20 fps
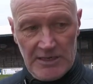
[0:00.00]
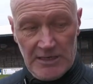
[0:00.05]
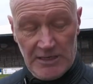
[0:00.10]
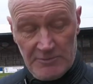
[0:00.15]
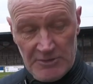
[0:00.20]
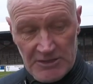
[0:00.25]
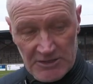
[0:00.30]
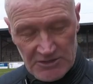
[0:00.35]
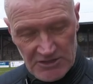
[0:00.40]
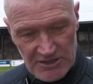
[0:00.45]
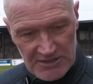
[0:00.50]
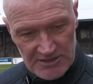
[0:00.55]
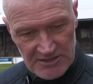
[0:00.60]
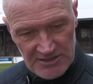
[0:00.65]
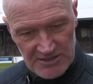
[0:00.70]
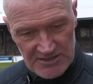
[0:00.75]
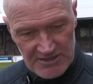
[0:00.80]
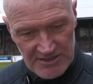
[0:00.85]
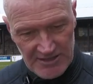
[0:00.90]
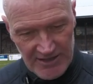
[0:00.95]
It'd be
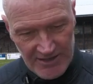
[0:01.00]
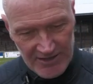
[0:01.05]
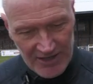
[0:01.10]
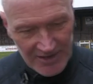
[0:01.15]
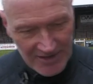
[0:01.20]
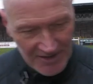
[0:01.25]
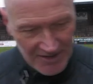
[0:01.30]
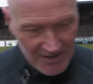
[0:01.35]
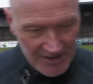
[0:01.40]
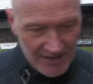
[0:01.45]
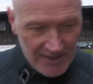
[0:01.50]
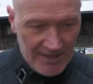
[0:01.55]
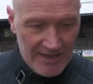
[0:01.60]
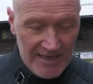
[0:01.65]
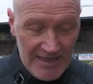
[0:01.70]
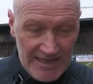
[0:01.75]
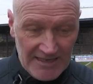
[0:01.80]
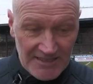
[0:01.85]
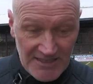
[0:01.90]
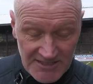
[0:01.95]
interesting to see
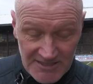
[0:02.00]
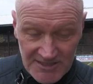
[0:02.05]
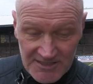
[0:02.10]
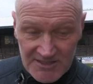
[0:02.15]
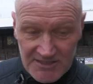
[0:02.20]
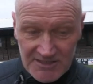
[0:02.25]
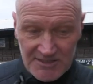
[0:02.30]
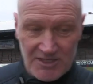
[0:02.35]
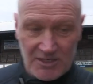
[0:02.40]
their distances